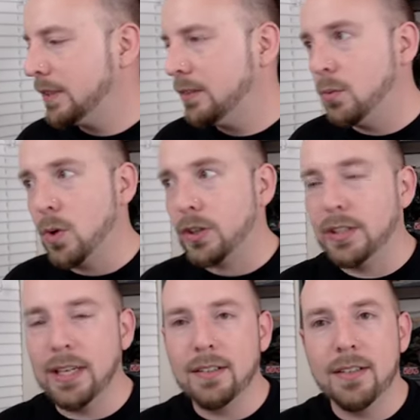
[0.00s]
work to
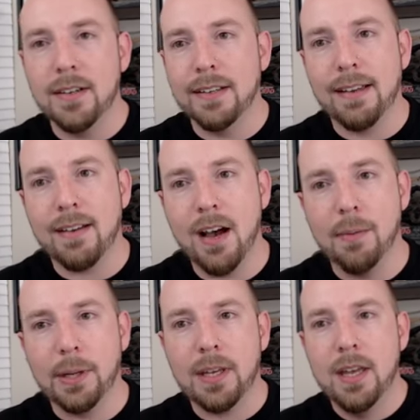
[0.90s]
get done on that
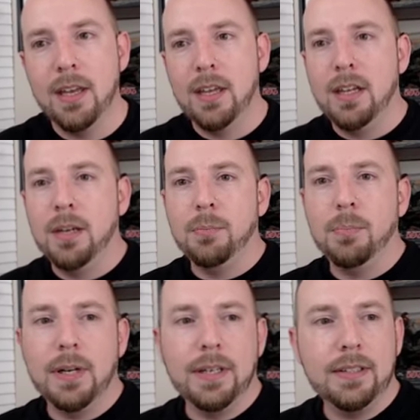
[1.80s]
comic,
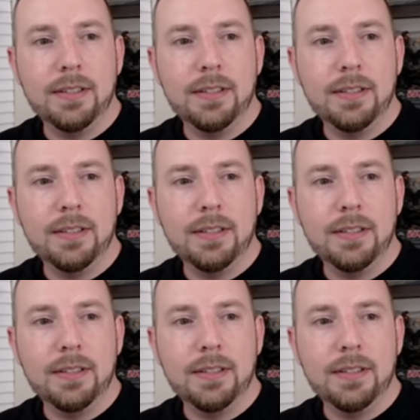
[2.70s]
but